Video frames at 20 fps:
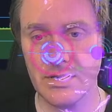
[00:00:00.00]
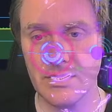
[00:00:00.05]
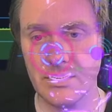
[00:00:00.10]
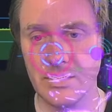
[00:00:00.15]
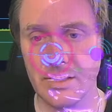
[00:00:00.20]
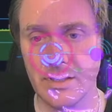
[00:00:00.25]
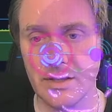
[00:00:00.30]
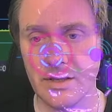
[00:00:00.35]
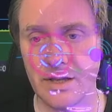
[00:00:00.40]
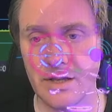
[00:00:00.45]
You
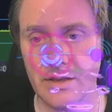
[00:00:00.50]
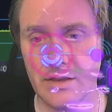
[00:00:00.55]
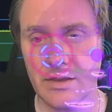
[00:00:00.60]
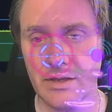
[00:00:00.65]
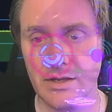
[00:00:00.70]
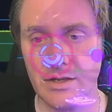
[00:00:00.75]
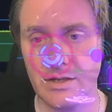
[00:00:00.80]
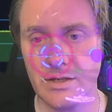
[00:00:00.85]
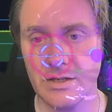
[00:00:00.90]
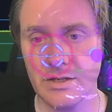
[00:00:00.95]
got that
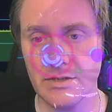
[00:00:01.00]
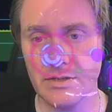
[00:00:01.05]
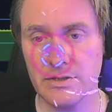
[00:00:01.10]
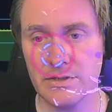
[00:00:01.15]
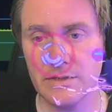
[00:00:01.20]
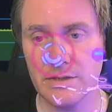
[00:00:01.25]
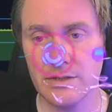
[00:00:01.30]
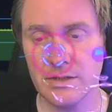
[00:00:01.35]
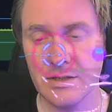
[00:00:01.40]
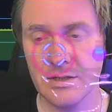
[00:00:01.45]

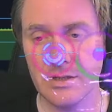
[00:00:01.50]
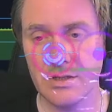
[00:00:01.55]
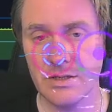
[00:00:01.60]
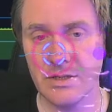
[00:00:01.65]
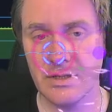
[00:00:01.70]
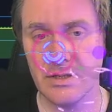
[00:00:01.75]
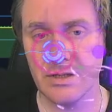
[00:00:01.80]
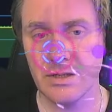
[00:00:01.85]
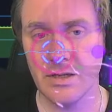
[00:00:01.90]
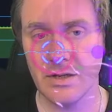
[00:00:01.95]
thickness
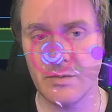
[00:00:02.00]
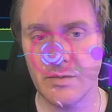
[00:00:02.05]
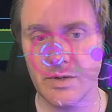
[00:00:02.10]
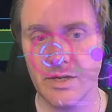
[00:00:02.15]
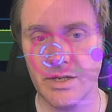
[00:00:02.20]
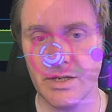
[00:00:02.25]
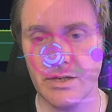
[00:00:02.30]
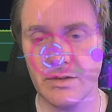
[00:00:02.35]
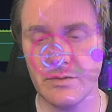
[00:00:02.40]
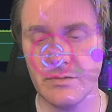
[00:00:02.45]
that we
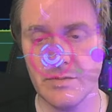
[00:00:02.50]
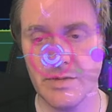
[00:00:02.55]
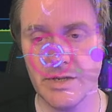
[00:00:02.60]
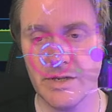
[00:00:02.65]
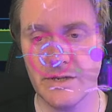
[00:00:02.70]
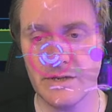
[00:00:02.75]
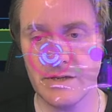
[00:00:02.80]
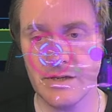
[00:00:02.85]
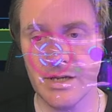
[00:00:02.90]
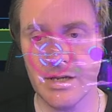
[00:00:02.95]
need to
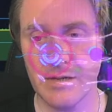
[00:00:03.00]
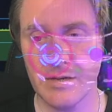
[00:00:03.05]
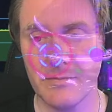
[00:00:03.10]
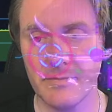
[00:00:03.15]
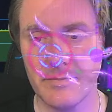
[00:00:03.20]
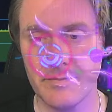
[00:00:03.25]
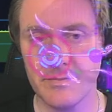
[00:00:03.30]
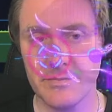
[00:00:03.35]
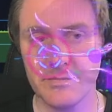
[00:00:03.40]
reclaim.